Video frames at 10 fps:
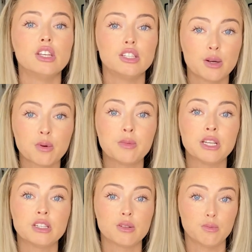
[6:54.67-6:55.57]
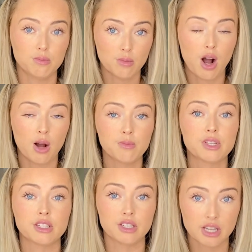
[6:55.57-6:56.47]
Zimmerman's mom
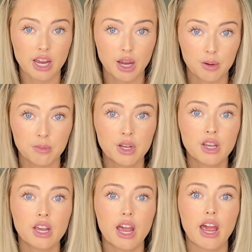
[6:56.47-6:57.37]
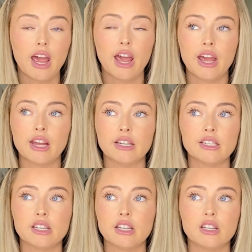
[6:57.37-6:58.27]
says it's him. And